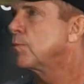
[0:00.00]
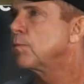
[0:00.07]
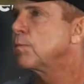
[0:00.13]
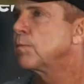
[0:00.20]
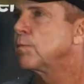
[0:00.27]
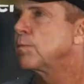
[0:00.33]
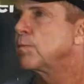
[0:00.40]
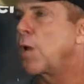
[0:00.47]

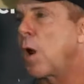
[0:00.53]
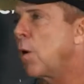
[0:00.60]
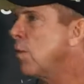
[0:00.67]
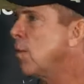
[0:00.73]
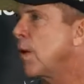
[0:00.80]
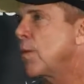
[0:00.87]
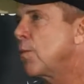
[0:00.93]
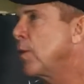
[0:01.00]
No, I
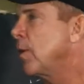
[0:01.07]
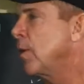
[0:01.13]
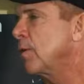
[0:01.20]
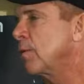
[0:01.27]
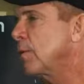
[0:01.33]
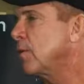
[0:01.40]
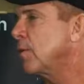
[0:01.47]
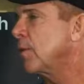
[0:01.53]
don't want
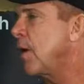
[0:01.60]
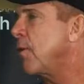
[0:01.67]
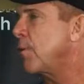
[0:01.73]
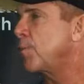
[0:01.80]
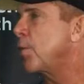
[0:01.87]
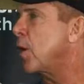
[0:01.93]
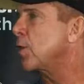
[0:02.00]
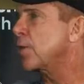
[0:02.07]
to have a
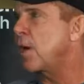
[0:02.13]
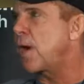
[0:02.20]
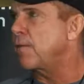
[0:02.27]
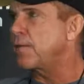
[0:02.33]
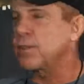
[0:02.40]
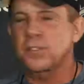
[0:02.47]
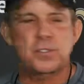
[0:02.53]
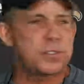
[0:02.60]
press conference